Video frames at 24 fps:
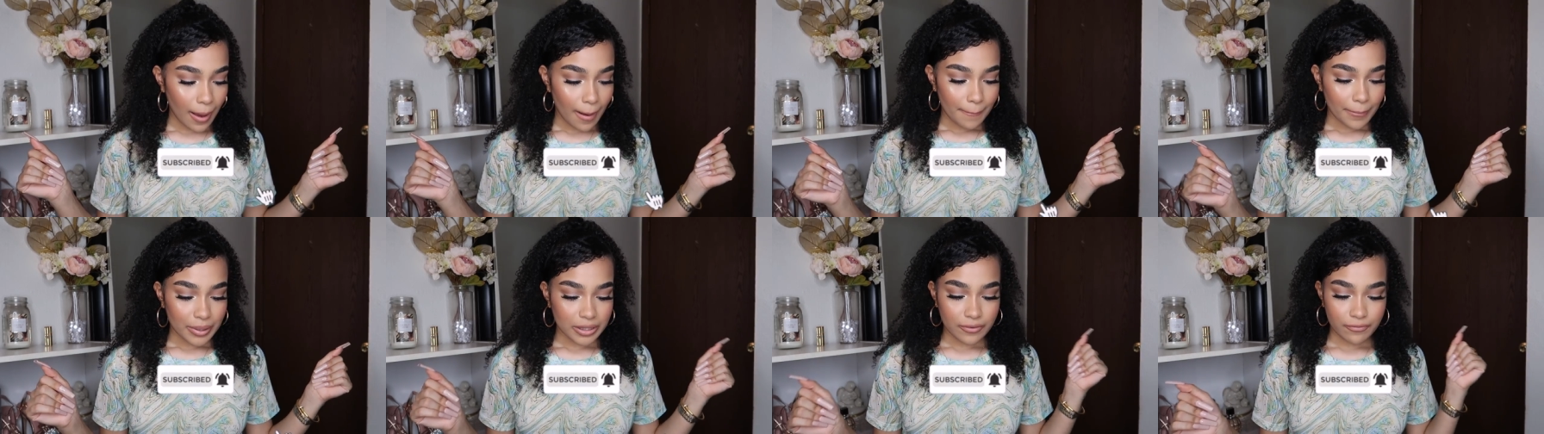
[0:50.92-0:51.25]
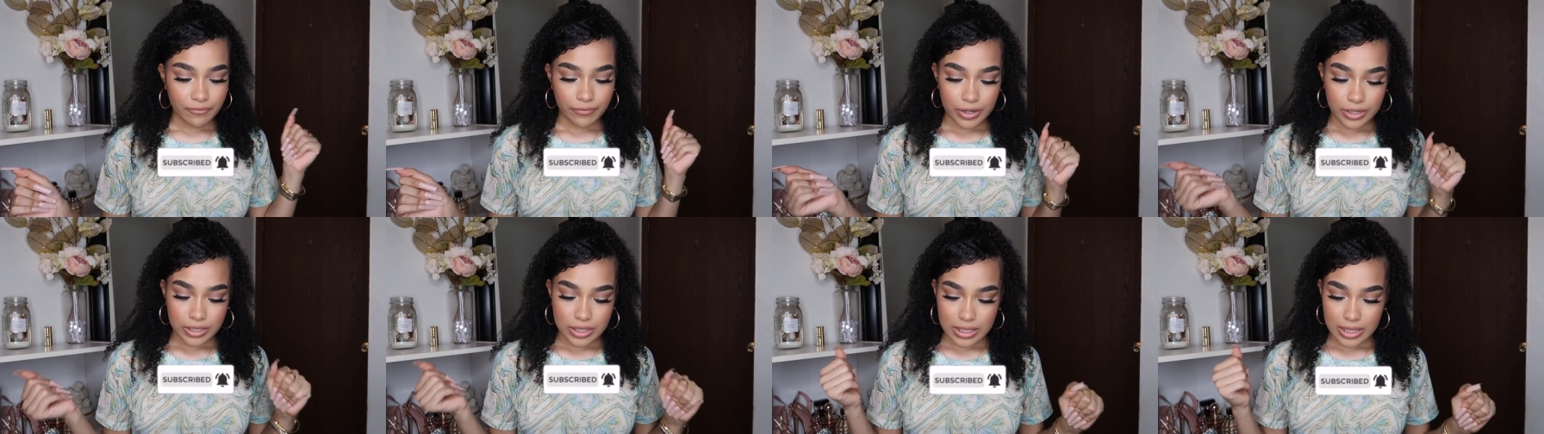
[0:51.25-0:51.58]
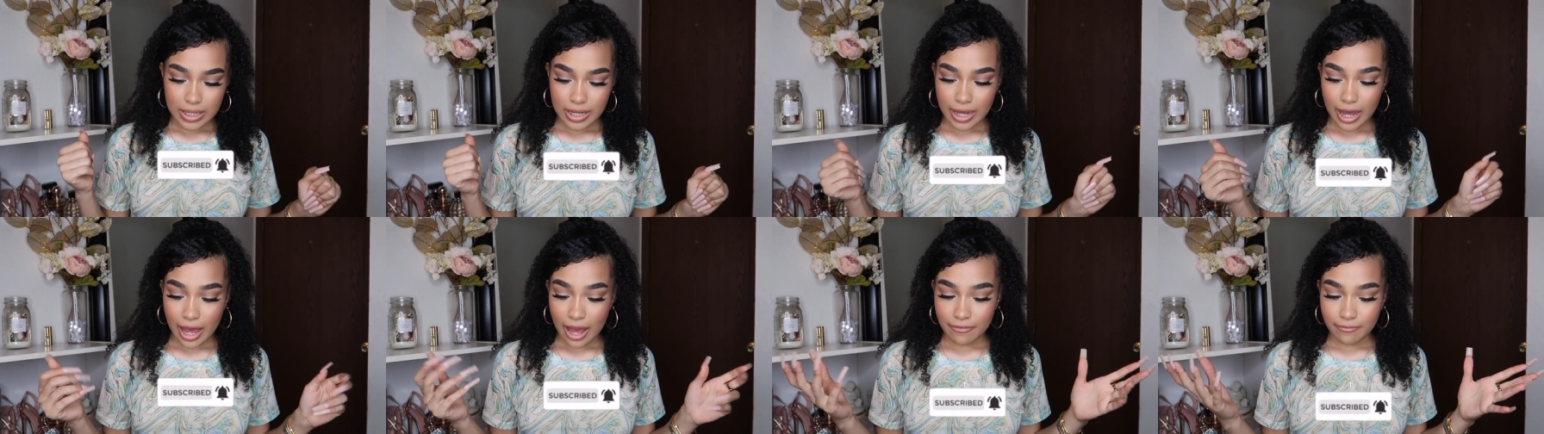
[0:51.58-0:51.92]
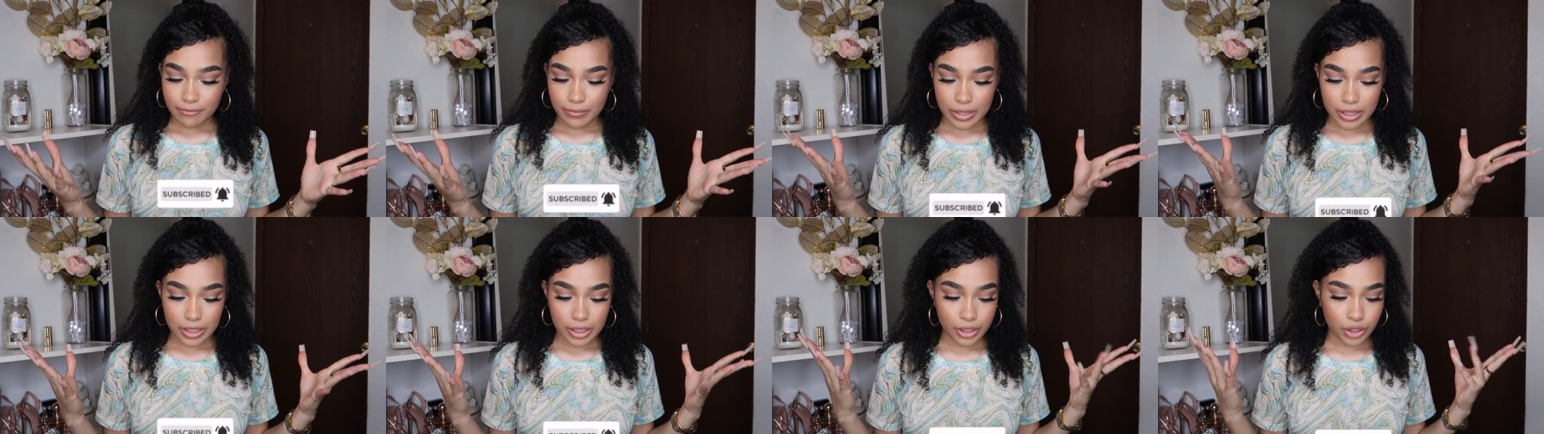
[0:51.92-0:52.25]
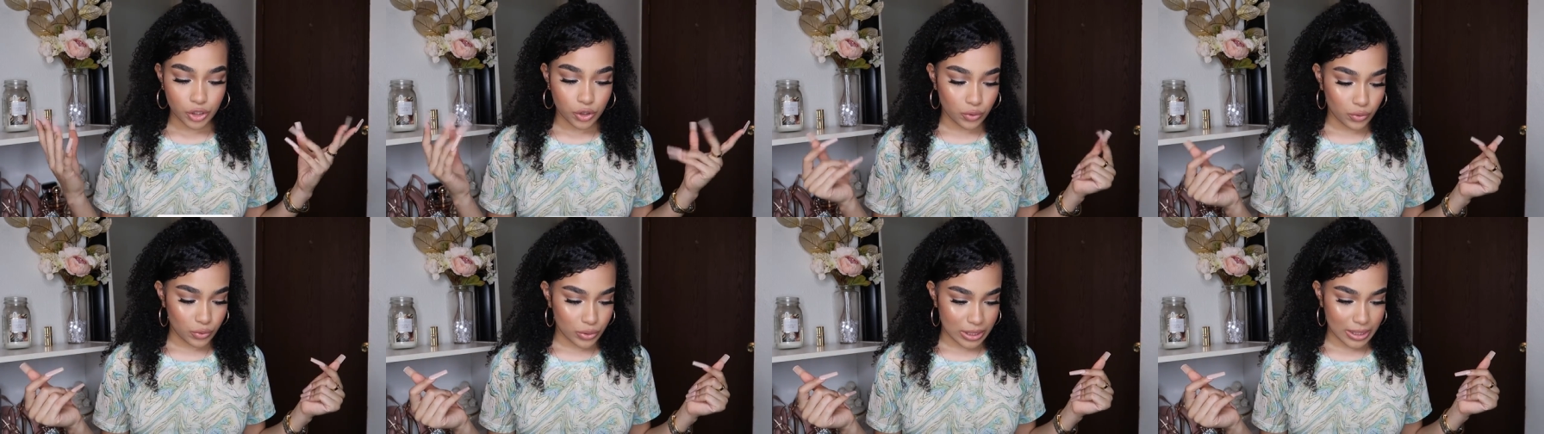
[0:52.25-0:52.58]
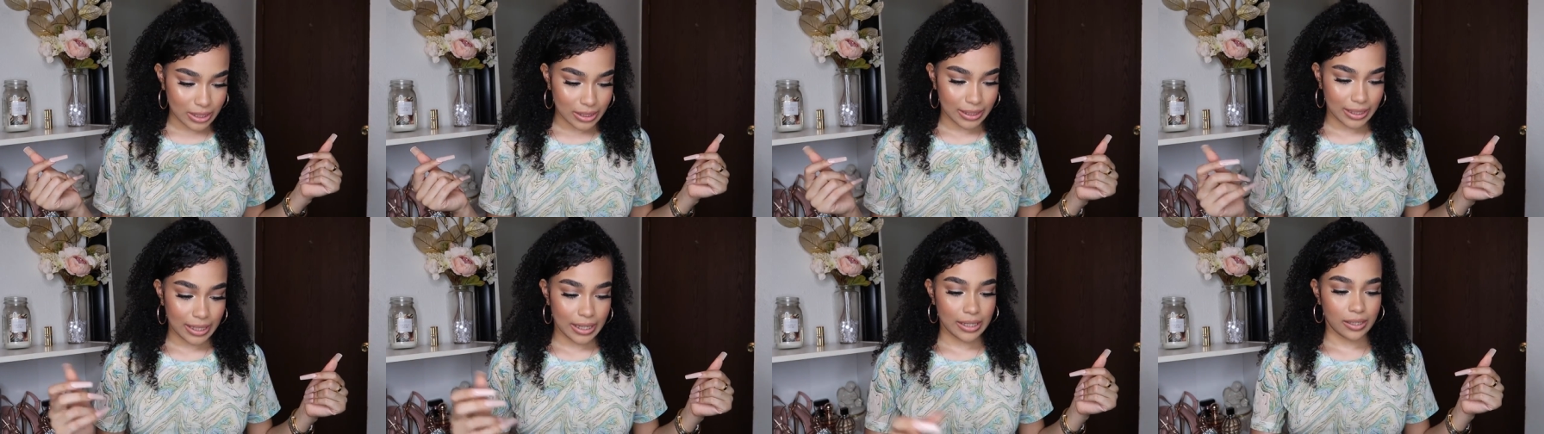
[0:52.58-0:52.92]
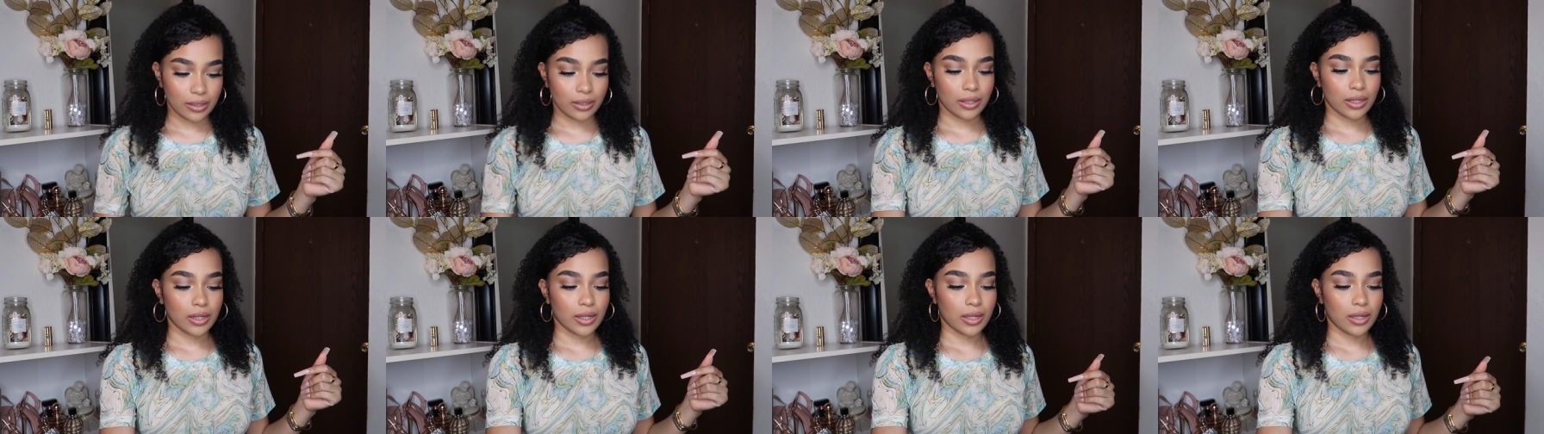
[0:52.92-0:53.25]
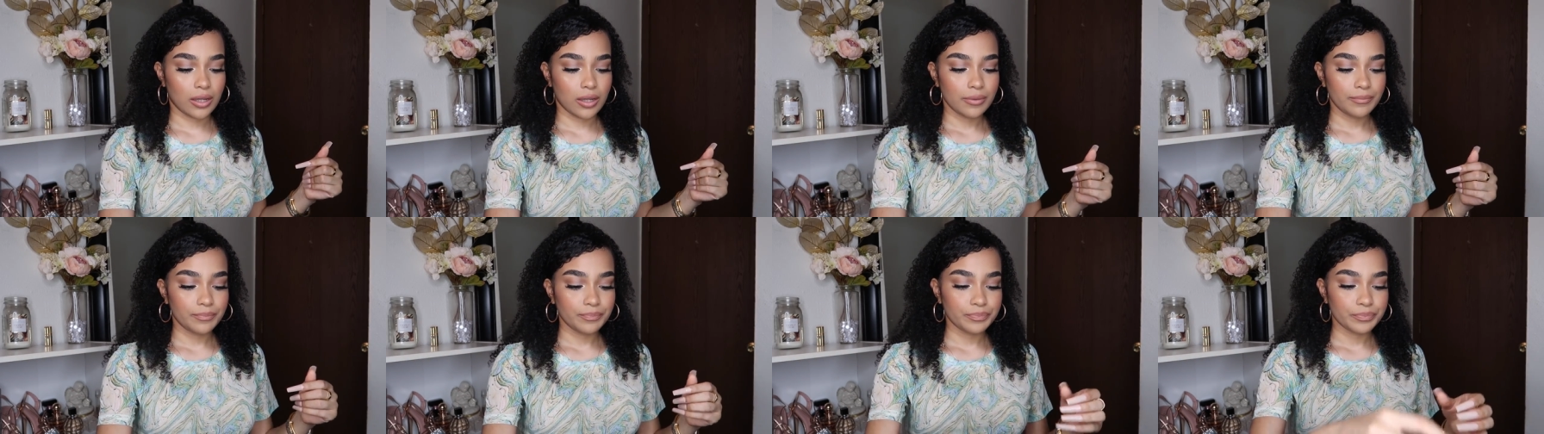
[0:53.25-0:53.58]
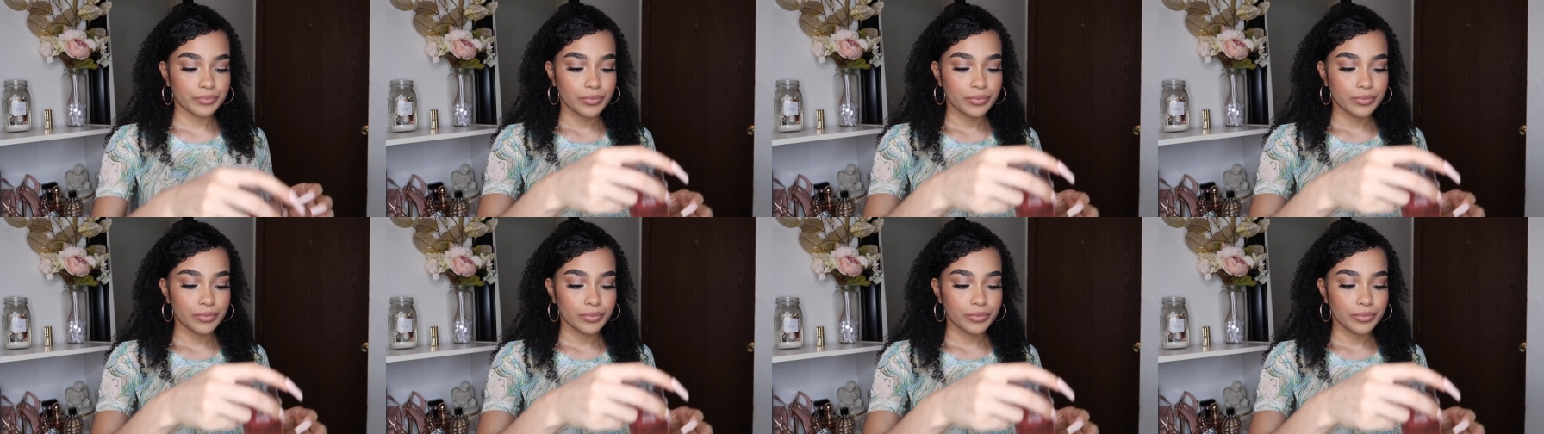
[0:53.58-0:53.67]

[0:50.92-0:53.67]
But the first thing I've been using lately,